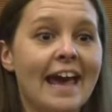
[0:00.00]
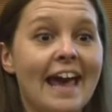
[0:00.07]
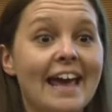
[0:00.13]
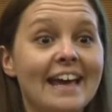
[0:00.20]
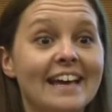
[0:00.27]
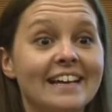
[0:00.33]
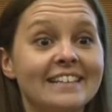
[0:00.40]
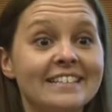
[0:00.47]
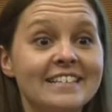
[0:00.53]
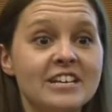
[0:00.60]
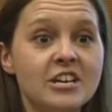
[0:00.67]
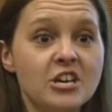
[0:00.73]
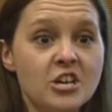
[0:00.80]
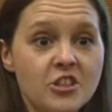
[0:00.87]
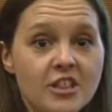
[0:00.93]
And
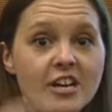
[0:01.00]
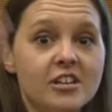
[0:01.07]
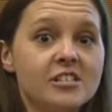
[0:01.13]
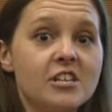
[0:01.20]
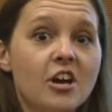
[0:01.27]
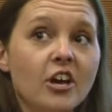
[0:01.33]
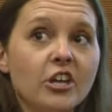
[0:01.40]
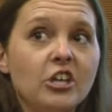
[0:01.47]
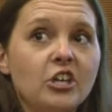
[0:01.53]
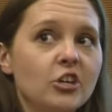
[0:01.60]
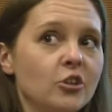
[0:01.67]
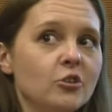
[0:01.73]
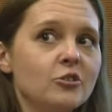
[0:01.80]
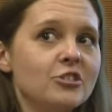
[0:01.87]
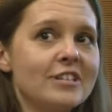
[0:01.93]
there's a
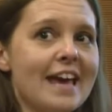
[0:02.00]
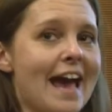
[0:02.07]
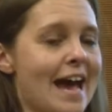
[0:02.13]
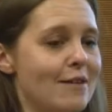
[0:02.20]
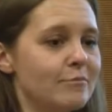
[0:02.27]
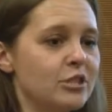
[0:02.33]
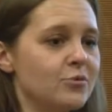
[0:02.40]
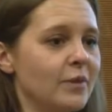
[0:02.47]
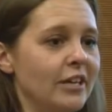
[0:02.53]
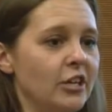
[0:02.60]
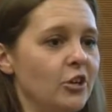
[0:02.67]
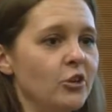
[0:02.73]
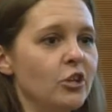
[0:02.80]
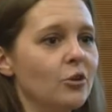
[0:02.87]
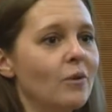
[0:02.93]
huge gap between
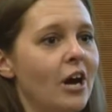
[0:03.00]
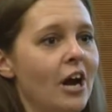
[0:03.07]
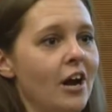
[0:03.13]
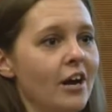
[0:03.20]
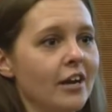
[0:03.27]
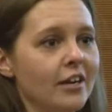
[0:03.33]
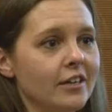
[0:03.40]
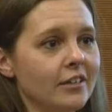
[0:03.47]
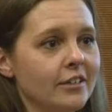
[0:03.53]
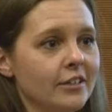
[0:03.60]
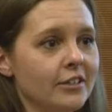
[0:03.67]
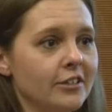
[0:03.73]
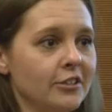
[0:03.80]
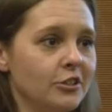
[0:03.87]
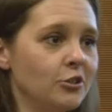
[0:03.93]
who you are.
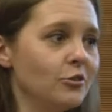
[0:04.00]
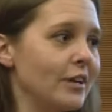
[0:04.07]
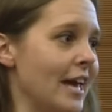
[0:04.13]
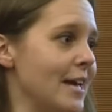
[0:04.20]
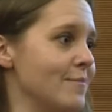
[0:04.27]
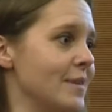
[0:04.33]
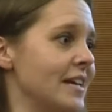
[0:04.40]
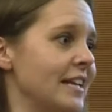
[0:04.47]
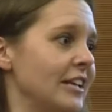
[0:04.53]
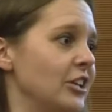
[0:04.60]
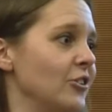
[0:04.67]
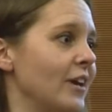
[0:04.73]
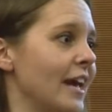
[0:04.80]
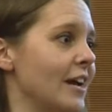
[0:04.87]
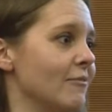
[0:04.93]
You came in and
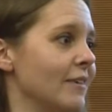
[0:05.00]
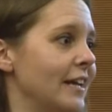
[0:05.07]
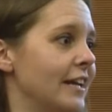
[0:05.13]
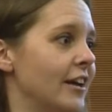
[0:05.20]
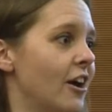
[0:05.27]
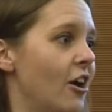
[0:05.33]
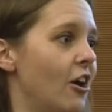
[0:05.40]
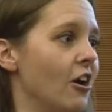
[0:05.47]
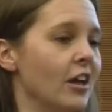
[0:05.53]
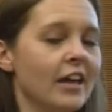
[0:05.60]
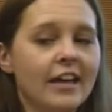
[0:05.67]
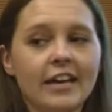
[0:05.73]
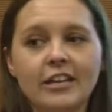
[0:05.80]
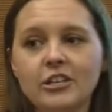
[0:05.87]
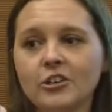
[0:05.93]
you can't read it all,
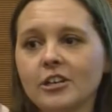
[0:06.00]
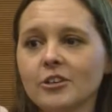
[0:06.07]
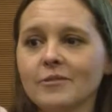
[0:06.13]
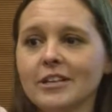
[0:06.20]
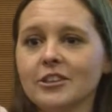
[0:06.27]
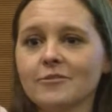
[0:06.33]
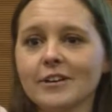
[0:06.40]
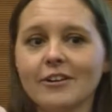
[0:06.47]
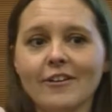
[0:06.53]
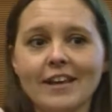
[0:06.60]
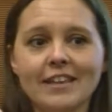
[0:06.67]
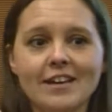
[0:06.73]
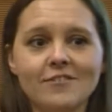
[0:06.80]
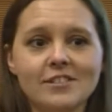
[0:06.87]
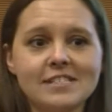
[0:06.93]
and you can read three
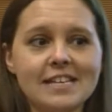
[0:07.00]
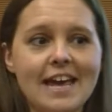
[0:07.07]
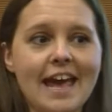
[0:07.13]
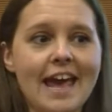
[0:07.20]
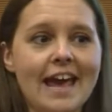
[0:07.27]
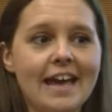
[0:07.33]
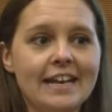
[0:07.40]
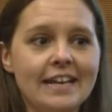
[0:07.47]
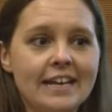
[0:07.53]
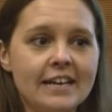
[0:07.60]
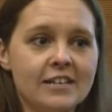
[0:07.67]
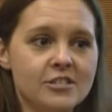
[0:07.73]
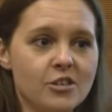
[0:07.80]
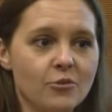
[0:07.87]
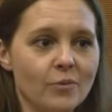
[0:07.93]
grade levels ahead.
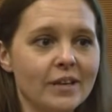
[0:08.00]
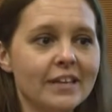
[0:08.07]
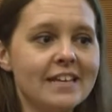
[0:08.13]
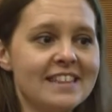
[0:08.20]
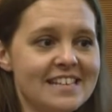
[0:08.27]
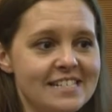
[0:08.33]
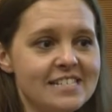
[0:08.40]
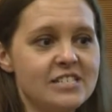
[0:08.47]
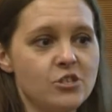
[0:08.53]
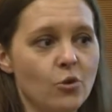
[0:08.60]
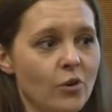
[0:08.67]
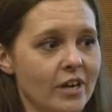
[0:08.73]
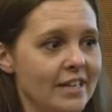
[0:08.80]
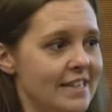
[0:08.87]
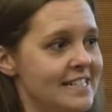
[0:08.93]
So, really, this
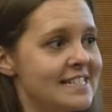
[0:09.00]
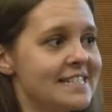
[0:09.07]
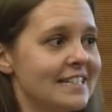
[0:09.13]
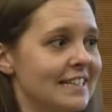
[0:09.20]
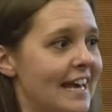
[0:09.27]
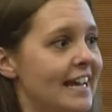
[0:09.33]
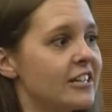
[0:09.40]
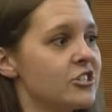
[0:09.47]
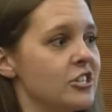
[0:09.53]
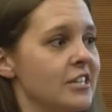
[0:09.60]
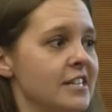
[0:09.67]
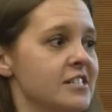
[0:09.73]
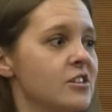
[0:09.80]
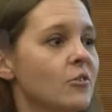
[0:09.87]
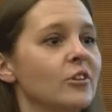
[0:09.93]
story, this
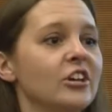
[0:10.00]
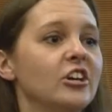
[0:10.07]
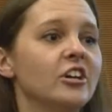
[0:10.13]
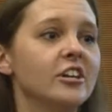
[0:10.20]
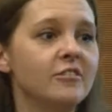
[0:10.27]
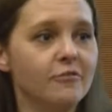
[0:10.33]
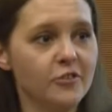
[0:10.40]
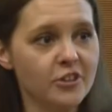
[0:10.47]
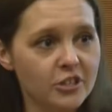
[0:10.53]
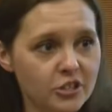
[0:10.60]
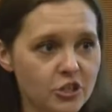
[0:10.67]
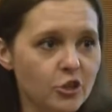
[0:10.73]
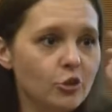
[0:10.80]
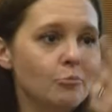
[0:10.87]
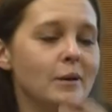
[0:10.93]
selection is only good for the
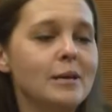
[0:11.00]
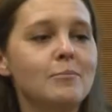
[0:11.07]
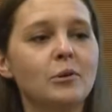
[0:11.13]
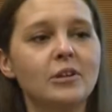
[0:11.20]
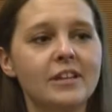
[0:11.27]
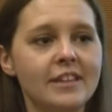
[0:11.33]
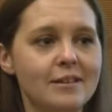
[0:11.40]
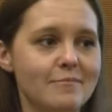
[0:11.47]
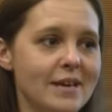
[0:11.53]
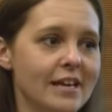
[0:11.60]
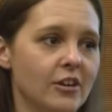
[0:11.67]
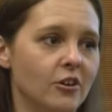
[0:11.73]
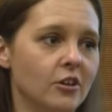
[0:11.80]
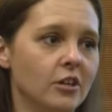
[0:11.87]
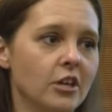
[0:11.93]
two people in the
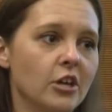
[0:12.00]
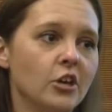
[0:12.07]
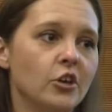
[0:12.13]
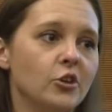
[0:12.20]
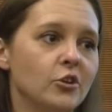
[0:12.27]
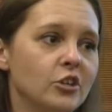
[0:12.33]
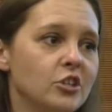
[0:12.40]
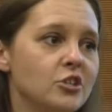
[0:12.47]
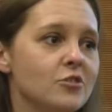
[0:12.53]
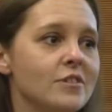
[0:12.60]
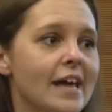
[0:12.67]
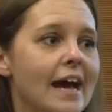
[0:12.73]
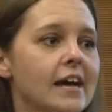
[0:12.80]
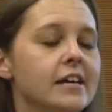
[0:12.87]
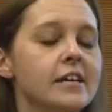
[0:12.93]
middle who could do
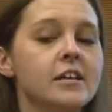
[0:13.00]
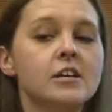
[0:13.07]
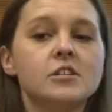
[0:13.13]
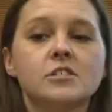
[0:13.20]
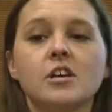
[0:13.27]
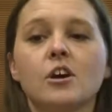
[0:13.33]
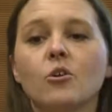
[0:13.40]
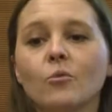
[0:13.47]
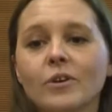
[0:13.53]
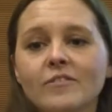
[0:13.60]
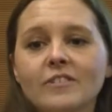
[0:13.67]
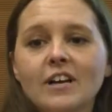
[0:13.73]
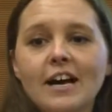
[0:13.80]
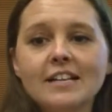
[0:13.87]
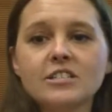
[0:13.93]
that. So
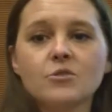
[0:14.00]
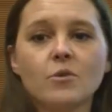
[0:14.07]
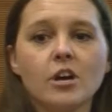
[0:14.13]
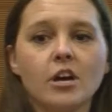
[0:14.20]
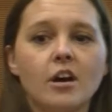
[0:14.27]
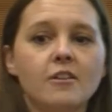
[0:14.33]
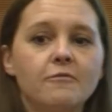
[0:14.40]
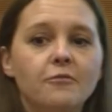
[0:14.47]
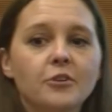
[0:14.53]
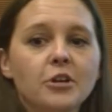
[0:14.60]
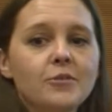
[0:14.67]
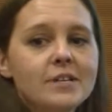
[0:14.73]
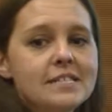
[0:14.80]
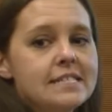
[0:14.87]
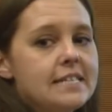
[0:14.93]
we've got to work on
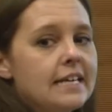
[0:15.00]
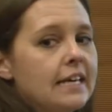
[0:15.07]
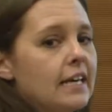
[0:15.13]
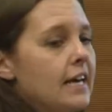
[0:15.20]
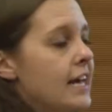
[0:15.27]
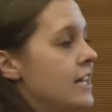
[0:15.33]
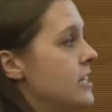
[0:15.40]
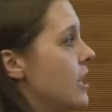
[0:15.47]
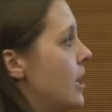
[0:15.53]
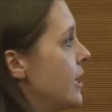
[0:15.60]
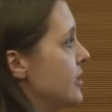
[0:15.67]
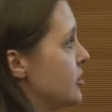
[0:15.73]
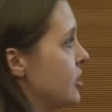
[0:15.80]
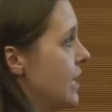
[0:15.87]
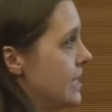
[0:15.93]
fluency and
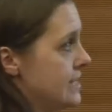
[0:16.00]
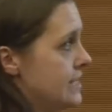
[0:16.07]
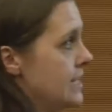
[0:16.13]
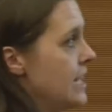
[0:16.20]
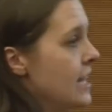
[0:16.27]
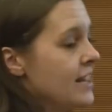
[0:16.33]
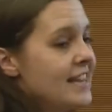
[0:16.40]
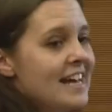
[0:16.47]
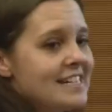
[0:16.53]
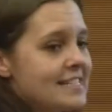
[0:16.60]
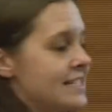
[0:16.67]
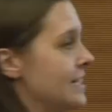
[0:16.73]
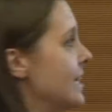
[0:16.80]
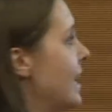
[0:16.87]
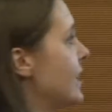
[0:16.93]
not just that
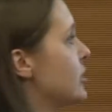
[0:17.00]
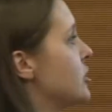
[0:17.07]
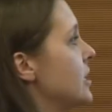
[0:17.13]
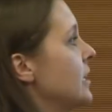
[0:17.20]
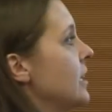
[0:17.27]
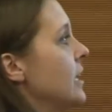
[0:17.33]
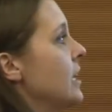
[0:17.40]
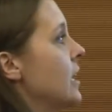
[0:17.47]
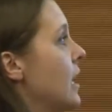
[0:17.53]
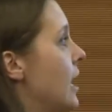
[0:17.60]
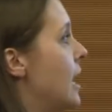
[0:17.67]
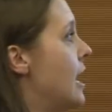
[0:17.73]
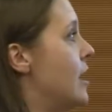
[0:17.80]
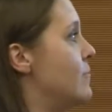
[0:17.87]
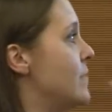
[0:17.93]
selection,
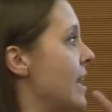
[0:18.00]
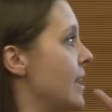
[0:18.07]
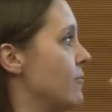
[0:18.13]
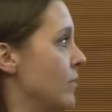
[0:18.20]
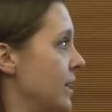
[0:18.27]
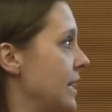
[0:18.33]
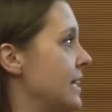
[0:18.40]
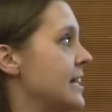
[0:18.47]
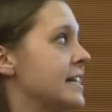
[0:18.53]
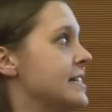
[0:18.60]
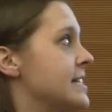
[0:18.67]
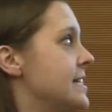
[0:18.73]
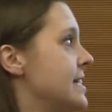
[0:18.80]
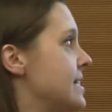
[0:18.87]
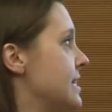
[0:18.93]
um, and we need to
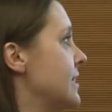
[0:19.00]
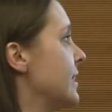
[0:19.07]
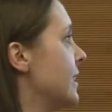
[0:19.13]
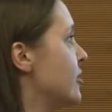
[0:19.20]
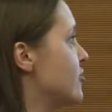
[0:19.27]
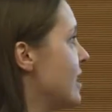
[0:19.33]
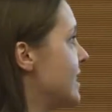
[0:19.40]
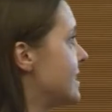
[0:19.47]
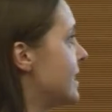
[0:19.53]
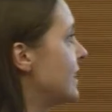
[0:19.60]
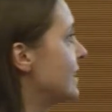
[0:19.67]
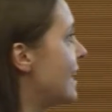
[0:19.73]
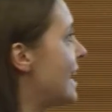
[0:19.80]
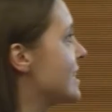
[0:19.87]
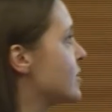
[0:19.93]
consistently address
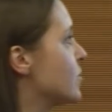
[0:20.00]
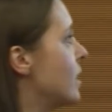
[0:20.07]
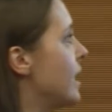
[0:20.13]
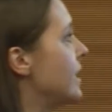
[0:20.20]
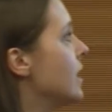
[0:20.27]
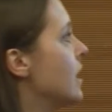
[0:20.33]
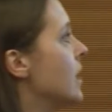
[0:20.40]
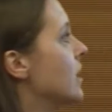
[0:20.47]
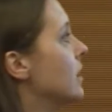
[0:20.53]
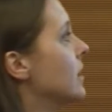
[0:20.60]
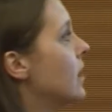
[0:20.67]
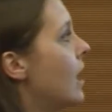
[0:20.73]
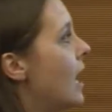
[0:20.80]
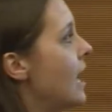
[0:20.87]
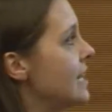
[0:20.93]
it. Last one,
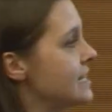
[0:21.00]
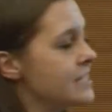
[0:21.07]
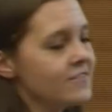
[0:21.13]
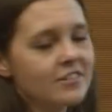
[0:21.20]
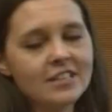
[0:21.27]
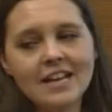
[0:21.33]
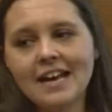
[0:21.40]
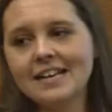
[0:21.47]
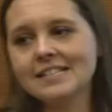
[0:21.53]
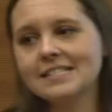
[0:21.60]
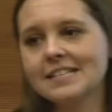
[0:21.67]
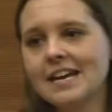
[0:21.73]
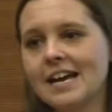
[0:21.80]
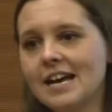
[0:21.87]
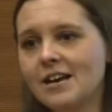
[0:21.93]
lots of class
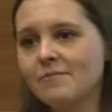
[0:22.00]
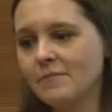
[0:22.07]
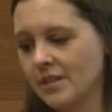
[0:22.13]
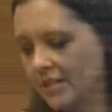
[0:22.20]
time